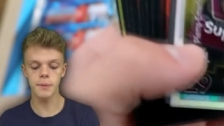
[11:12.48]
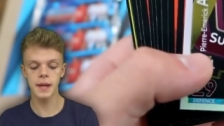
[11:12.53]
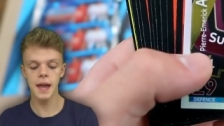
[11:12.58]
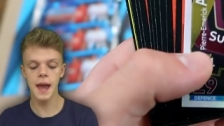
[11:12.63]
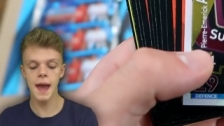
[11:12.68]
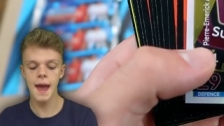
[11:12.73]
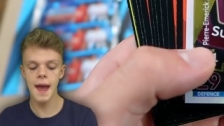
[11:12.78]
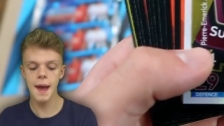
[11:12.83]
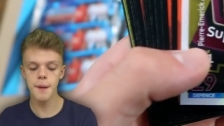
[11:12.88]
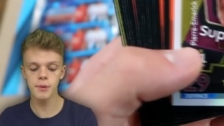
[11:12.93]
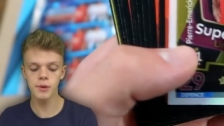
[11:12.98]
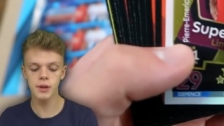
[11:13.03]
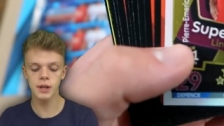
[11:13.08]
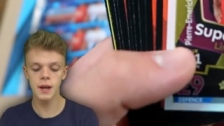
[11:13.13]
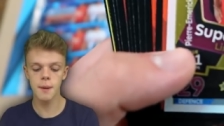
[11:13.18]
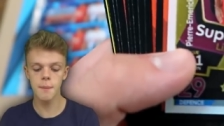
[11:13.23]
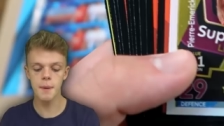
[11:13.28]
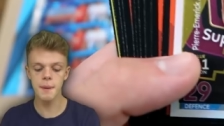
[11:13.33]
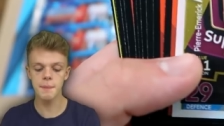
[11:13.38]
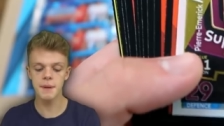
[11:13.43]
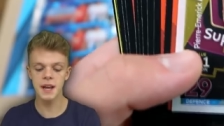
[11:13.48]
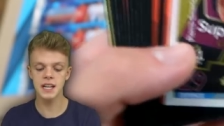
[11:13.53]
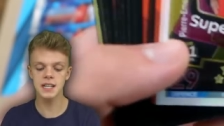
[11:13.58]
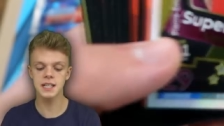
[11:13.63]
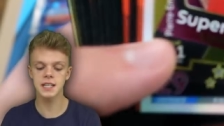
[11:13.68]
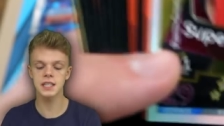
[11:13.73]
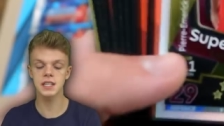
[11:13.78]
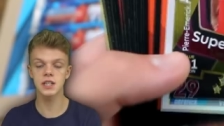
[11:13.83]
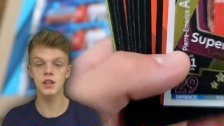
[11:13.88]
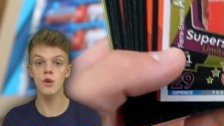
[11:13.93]
Pierre-Emerick Aubameyang
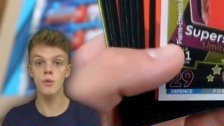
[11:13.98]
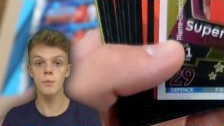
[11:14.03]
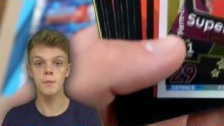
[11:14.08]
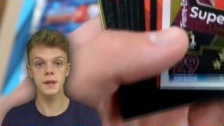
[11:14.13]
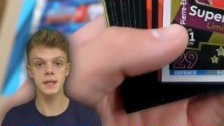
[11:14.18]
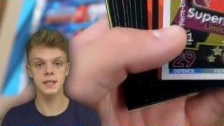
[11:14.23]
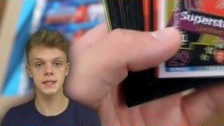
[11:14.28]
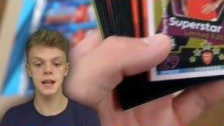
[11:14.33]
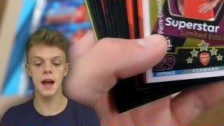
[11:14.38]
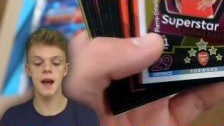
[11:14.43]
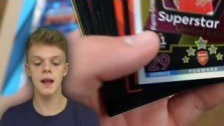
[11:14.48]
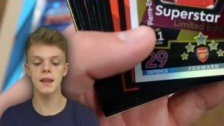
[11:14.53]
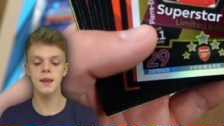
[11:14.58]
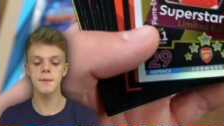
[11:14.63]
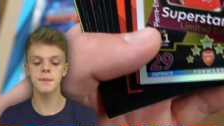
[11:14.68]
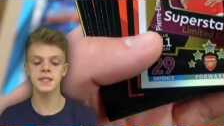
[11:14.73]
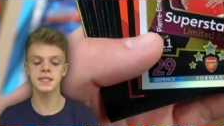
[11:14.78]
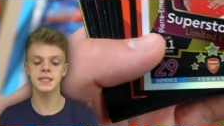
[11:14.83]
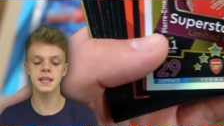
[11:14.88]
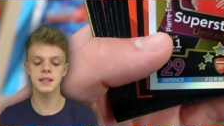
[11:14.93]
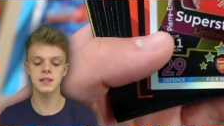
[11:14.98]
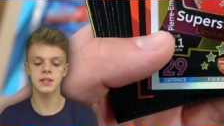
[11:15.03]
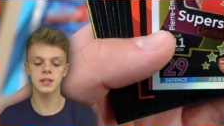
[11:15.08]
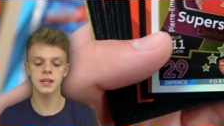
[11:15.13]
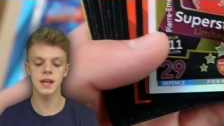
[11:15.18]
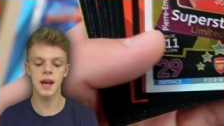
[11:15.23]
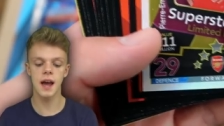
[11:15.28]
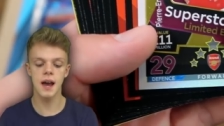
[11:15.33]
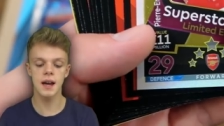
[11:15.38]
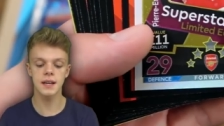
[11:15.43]
Superstar Limited Edition
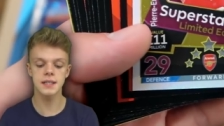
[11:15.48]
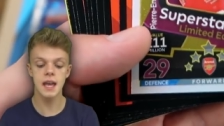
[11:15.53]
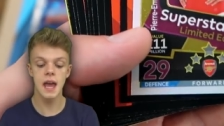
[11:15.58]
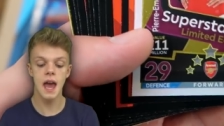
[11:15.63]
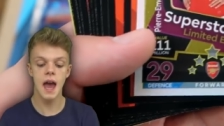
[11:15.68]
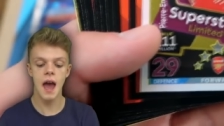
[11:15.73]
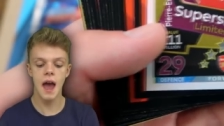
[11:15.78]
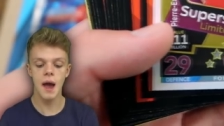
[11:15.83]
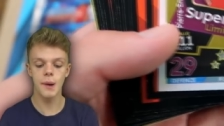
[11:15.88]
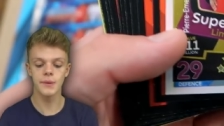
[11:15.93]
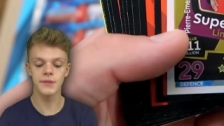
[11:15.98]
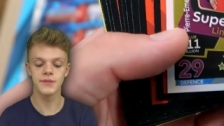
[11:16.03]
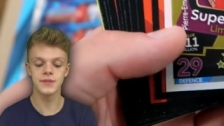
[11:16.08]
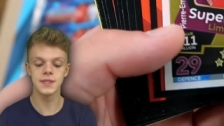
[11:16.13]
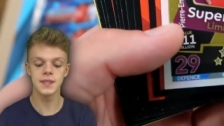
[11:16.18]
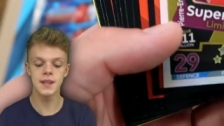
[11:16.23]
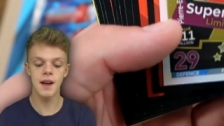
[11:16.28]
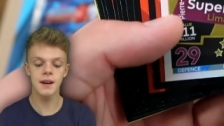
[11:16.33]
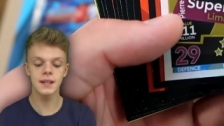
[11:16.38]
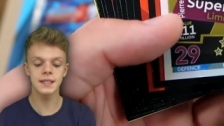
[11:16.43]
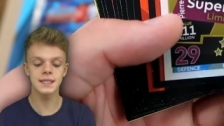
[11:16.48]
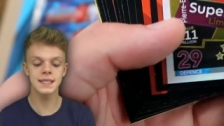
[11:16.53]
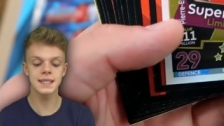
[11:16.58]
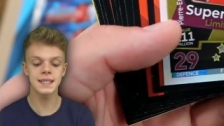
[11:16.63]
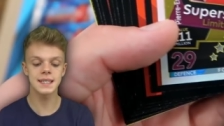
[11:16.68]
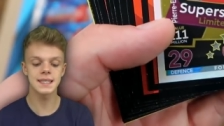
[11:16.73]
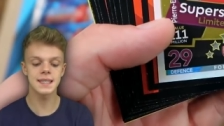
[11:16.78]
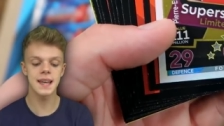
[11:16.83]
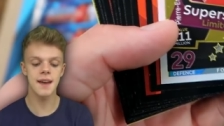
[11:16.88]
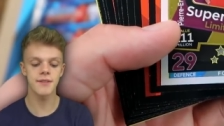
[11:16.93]
card uh, with
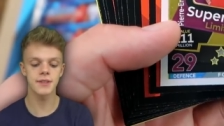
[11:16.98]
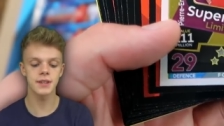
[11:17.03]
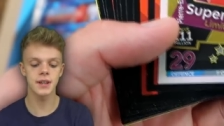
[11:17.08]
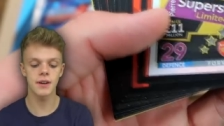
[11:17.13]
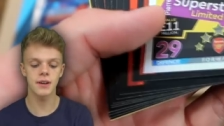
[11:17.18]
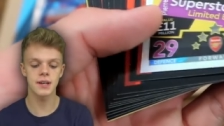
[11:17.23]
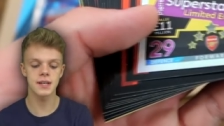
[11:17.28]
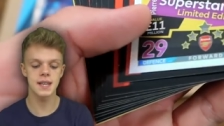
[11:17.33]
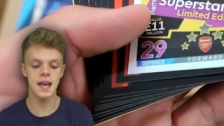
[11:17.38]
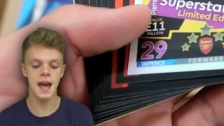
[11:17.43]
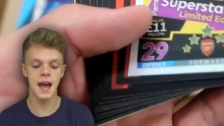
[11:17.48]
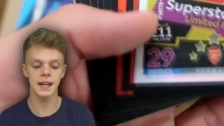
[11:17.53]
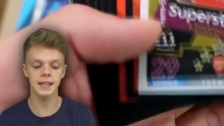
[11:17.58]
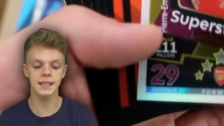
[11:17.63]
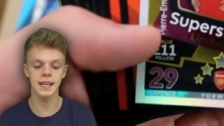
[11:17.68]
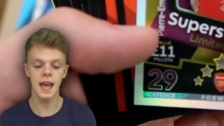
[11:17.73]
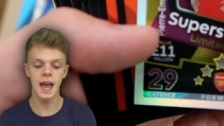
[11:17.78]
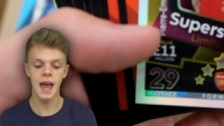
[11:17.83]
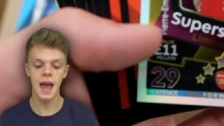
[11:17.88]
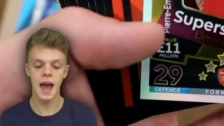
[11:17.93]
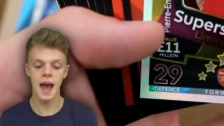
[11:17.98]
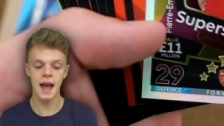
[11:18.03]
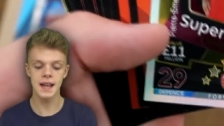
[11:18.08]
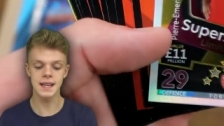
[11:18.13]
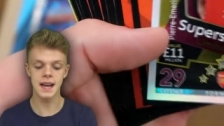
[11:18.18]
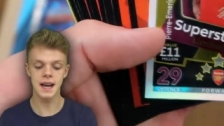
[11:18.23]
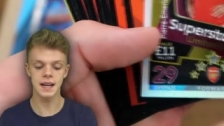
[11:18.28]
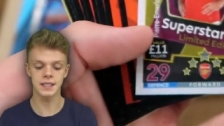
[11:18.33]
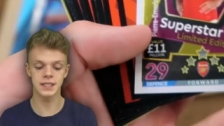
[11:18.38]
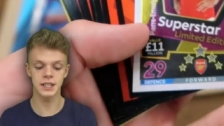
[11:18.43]
97 on attack. And
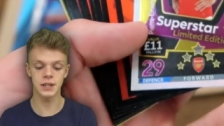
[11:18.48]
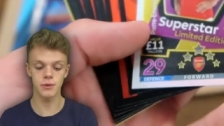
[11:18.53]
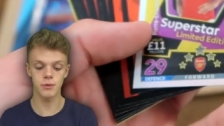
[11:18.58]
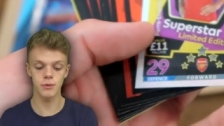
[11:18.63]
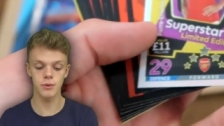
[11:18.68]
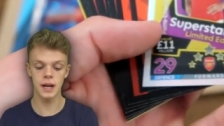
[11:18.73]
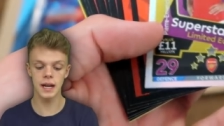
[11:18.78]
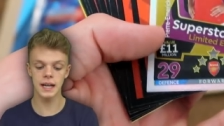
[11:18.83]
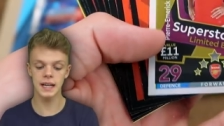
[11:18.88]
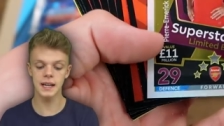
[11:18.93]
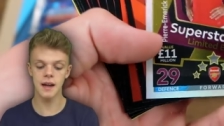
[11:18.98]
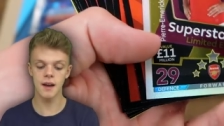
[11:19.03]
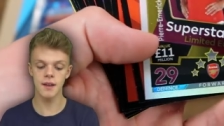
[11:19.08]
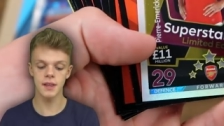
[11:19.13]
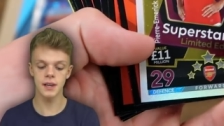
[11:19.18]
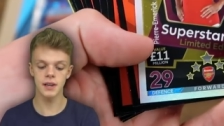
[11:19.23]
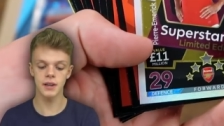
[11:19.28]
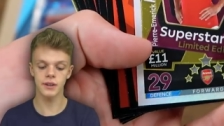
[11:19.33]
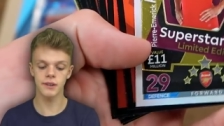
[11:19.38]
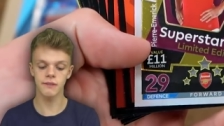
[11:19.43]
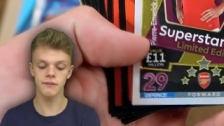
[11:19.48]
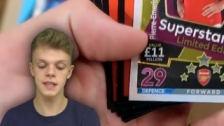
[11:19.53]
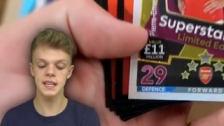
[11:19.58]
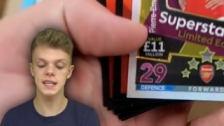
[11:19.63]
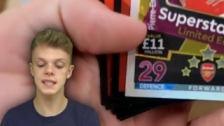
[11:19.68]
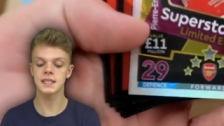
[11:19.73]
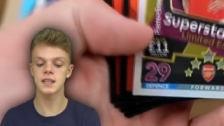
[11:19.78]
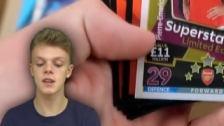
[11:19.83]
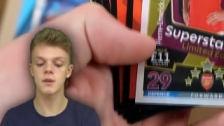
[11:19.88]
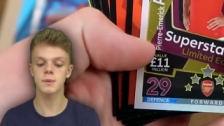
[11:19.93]
yeah, I do really like the look of
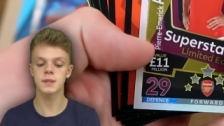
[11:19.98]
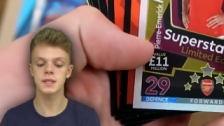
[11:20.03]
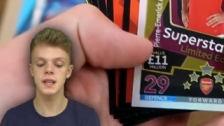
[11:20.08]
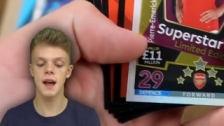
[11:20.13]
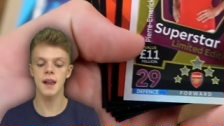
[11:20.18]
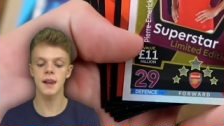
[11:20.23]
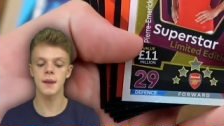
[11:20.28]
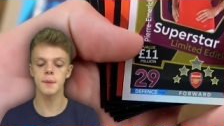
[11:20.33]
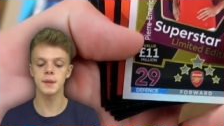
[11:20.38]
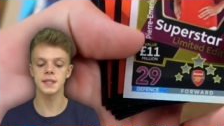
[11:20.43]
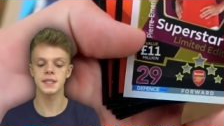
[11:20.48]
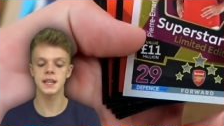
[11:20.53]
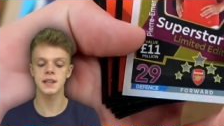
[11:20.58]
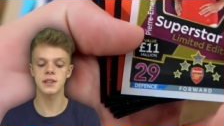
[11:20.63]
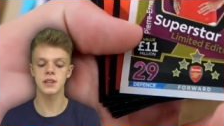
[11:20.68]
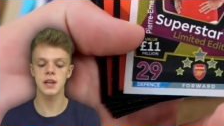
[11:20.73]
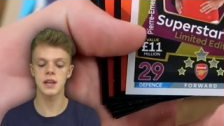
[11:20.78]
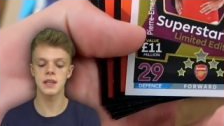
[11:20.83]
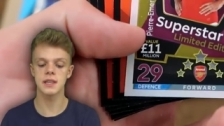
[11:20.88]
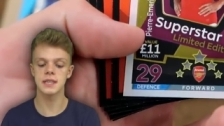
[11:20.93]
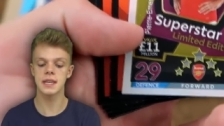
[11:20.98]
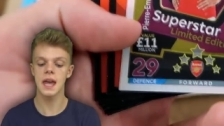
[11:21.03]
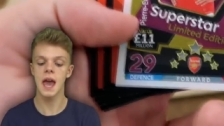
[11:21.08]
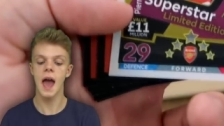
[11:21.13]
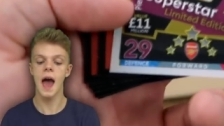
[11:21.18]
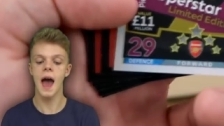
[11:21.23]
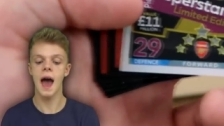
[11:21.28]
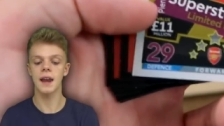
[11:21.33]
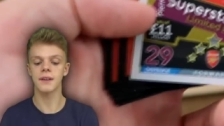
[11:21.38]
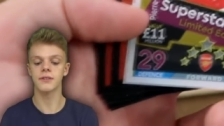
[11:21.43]
these Superstar Limitations,
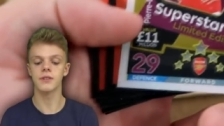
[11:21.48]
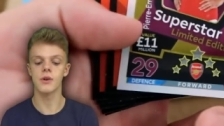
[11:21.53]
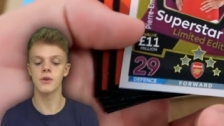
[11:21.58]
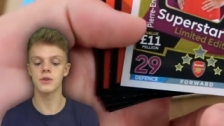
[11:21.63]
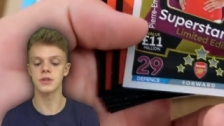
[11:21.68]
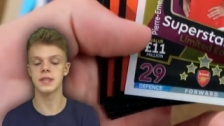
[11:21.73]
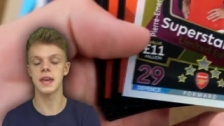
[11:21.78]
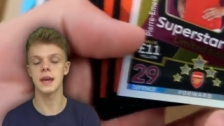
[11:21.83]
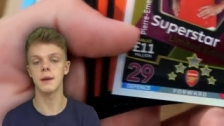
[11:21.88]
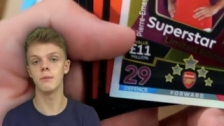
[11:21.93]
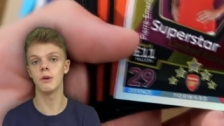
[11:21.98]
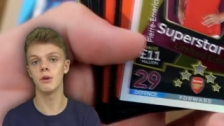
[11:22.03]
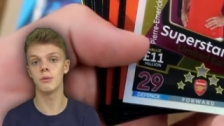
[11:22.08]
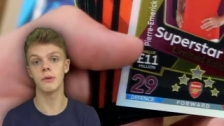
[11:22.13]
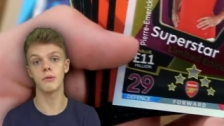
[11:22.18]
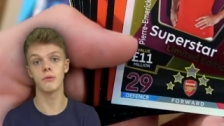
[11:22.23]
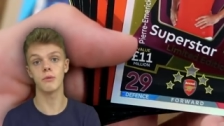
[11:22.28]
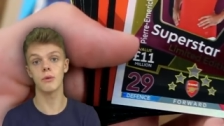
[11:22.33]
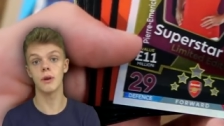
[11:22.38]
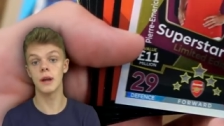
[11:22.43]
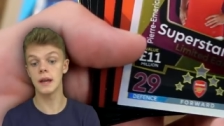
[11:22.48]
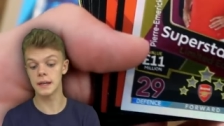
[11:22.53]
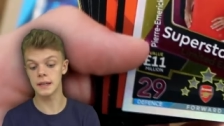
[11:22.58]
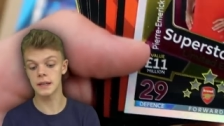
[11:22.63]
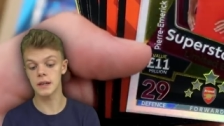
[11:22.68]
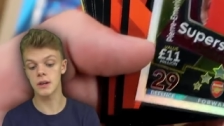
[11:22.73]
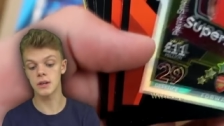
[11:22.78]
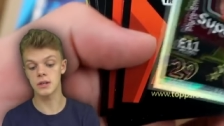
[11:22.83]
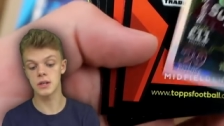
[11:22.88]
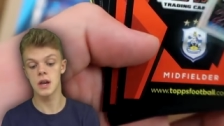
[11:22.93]
and of course they will be really
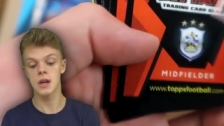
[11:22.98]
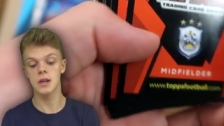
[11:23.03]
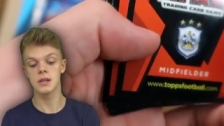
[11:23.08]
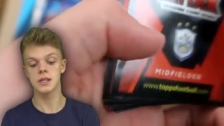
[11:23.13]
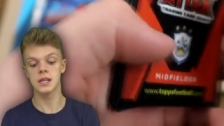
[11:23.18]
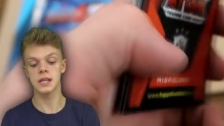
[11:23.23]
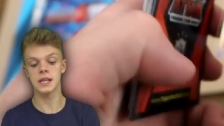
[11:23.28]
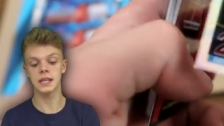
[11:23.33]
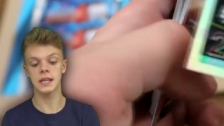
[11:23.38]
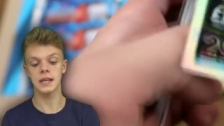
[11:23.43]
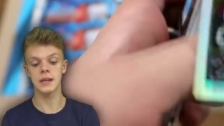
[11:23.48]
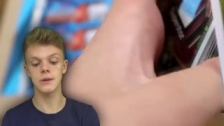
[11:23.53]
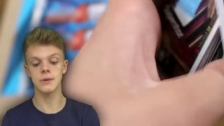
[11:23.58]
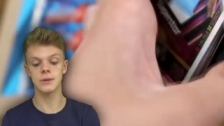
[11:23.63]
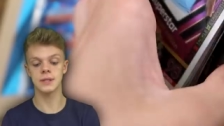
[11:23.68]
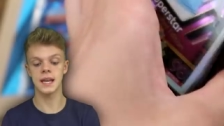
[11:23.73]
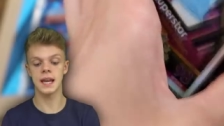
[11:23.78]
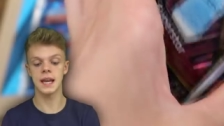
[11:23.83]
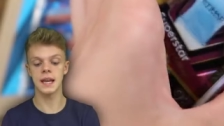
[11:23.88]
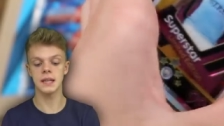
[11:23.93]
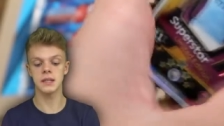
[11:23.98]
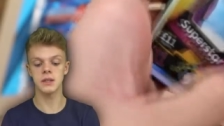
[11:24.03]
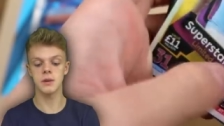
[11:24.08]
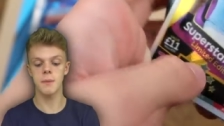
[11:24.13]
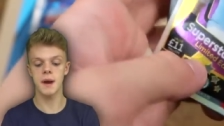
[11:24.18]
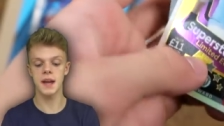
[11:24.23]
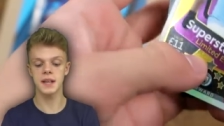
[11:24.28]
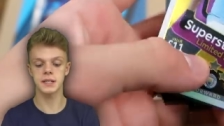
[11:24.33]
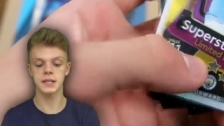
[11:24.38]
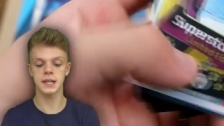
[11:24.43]
good to use in your
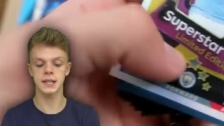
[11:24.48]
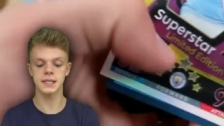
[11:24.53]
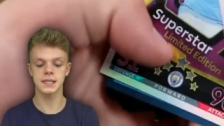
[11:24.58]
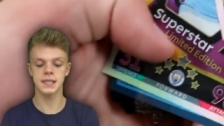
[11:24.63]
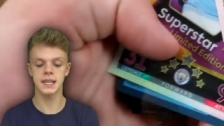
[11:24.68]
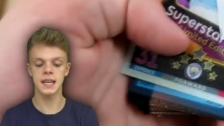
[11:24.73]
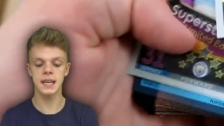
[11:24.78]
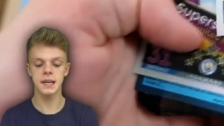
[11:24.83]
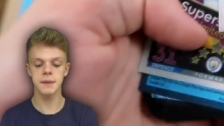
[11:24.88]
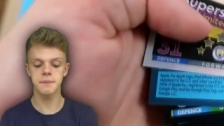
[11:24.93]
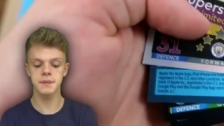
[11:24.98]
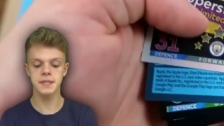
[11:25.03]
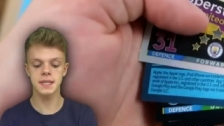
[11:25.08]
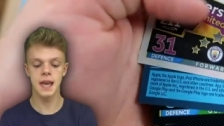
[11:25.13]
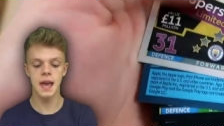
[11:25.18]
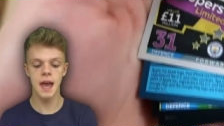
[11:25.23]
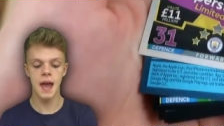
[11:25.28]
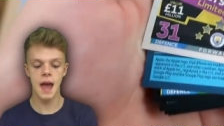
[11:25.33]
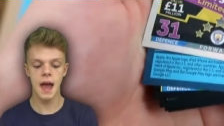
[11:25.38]
Match Attax teams.